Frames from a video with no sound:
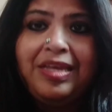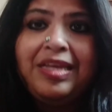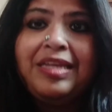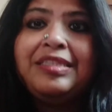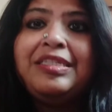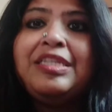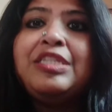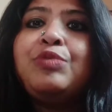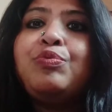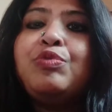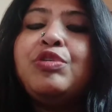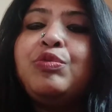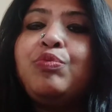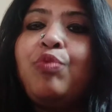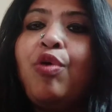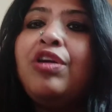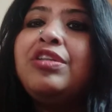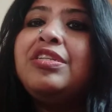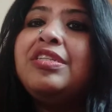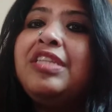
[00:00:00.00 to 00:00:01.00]
This was
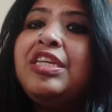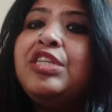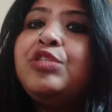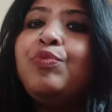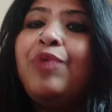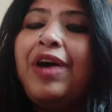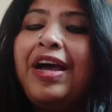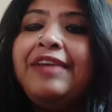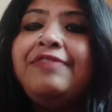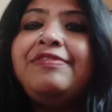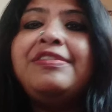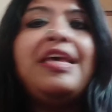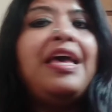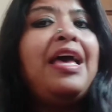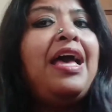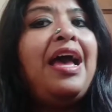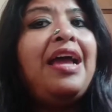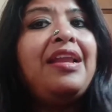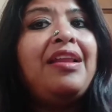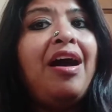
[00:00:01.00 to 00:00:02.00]
what these wives
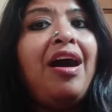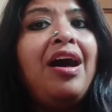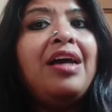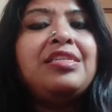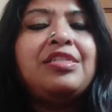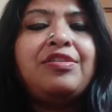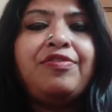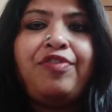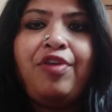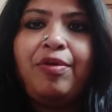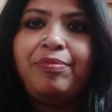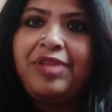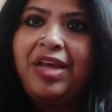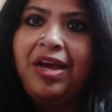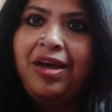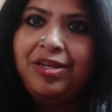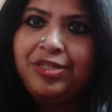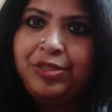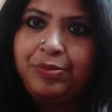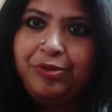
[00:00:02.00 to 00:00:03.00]
had asked from their
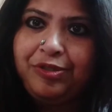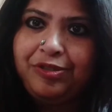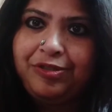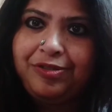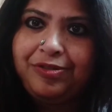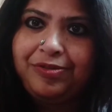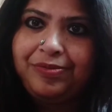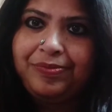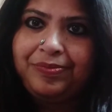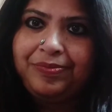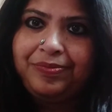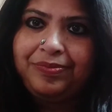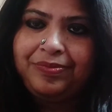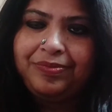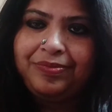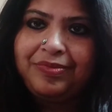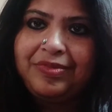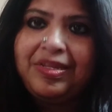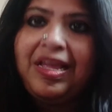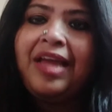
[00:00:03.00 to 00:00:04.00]
husband,
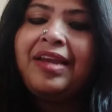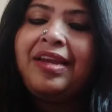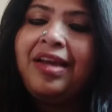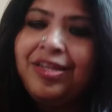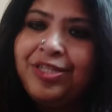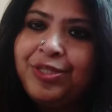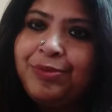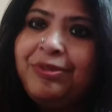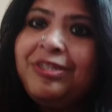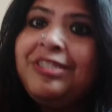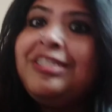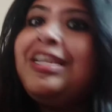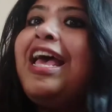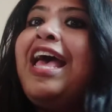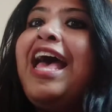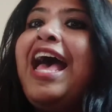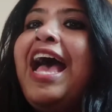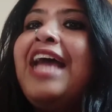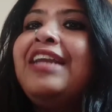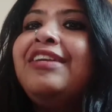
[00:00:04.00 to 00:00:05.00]
and husband
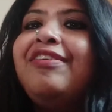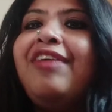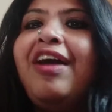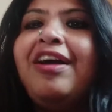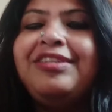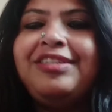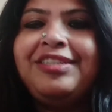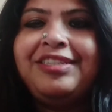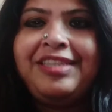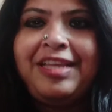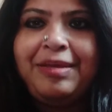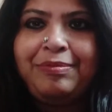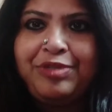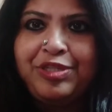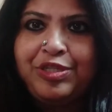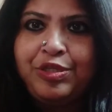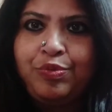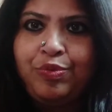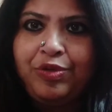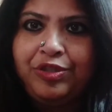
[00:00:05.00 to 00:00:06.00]
had granted them
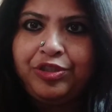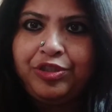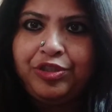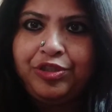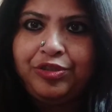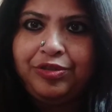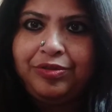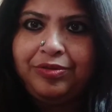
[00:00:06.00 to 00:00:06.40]
this wish.